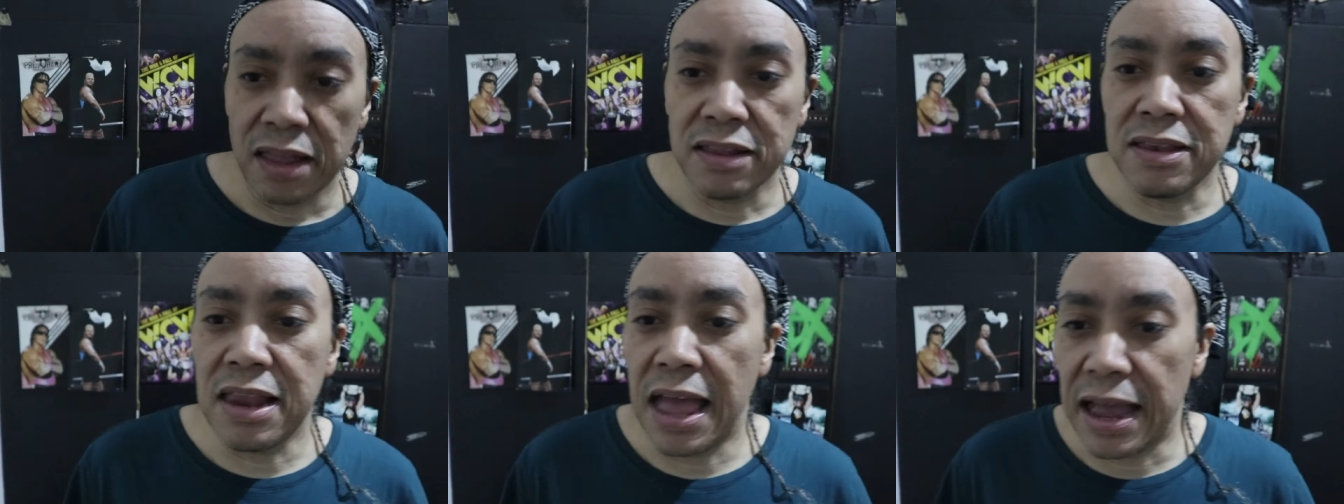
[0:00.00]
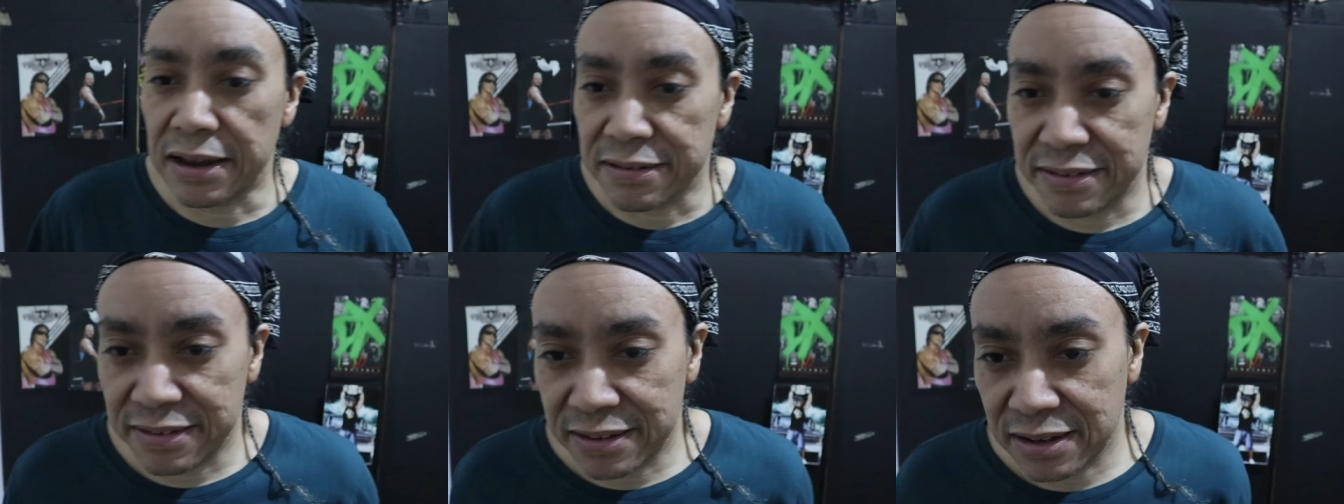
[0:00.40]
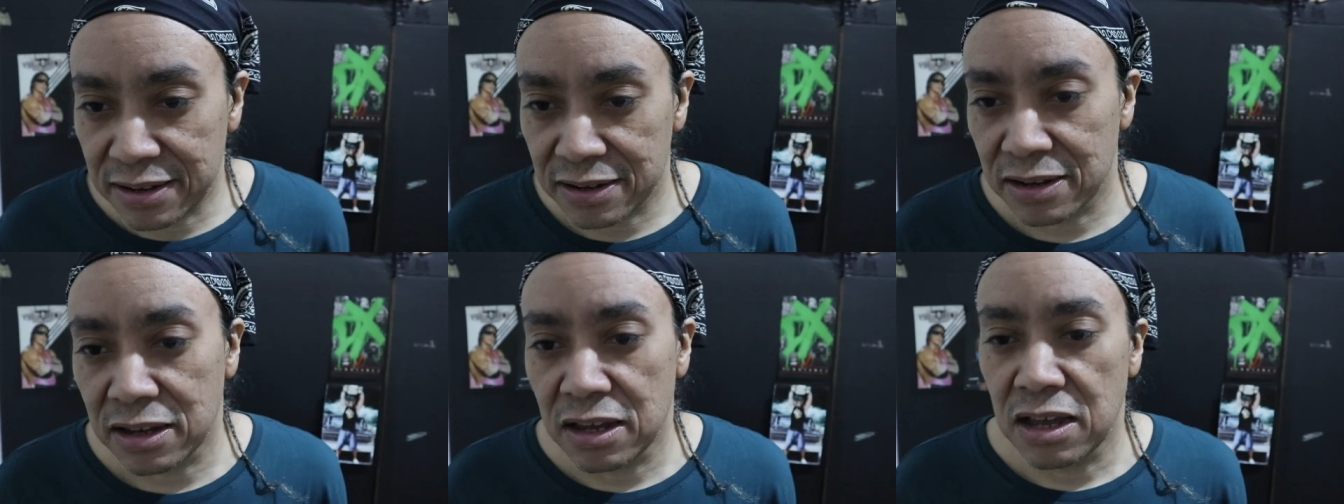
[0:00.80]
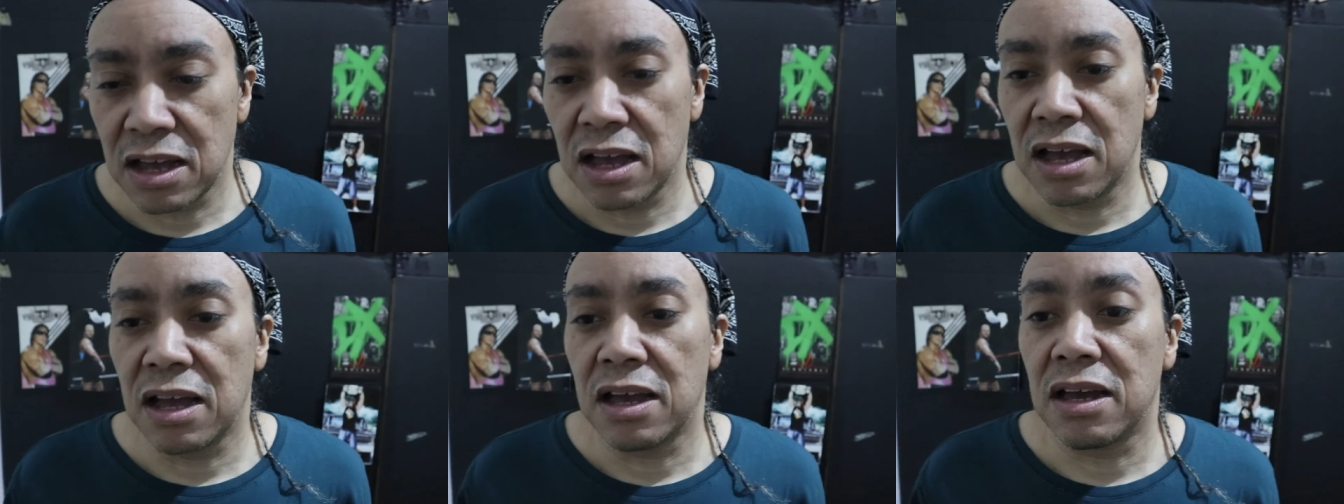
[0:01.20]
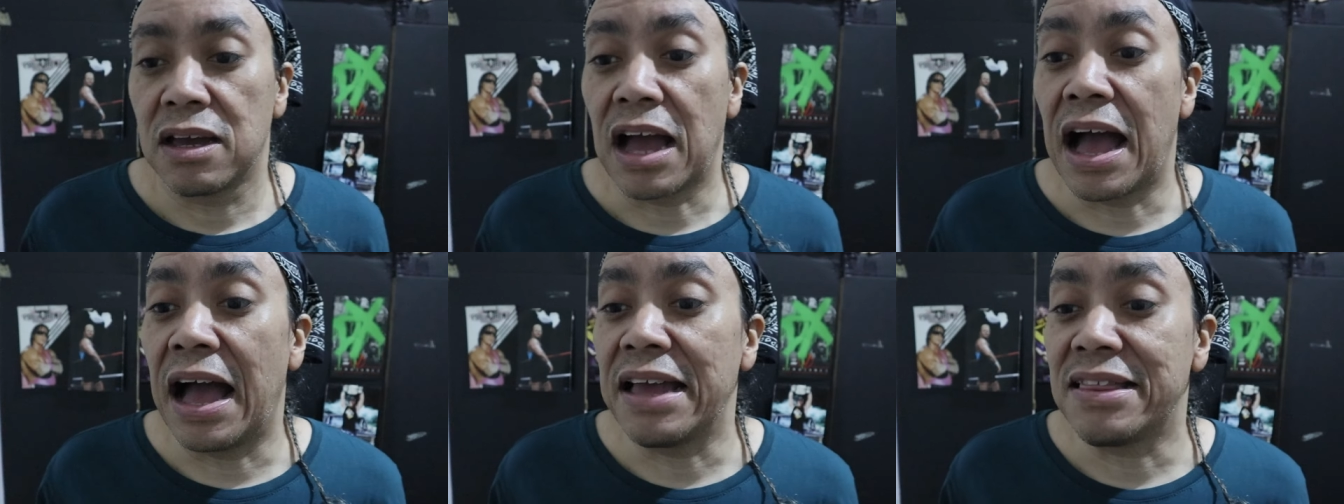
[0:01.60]
Next,
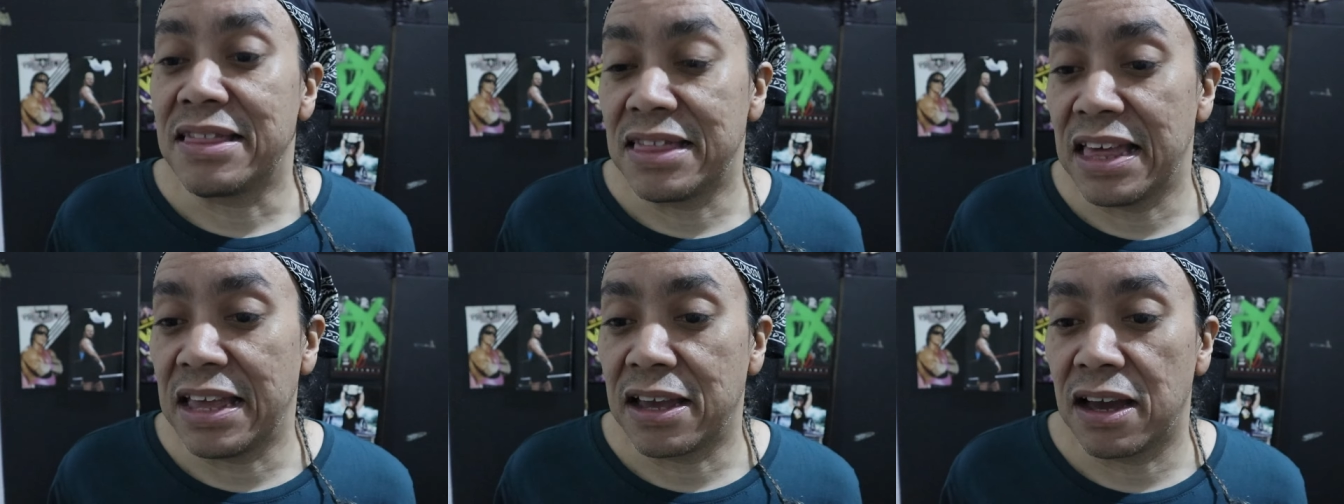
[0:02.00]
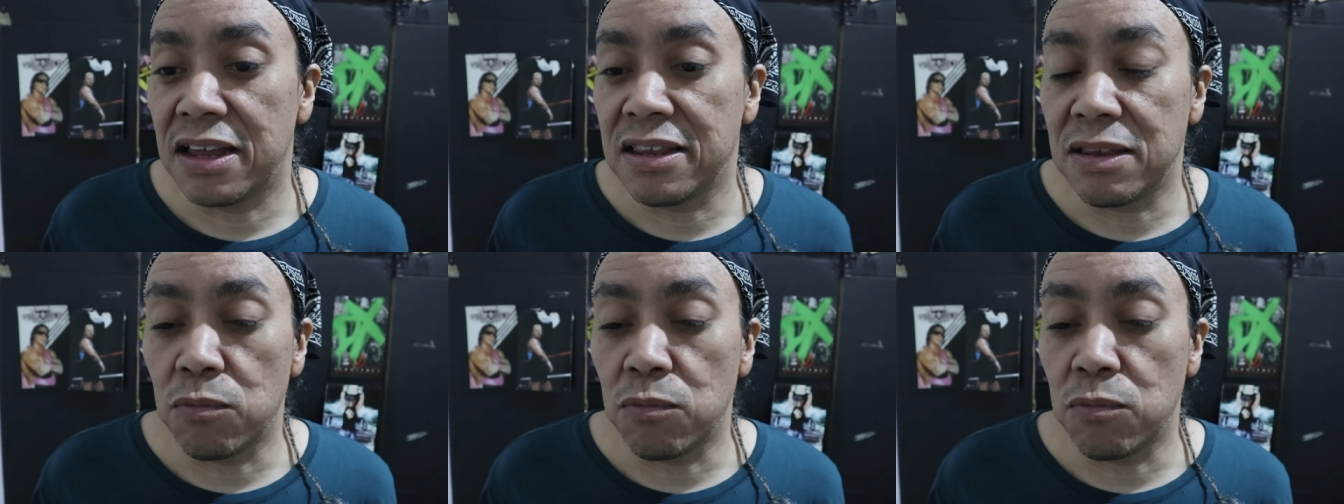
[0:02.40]
I think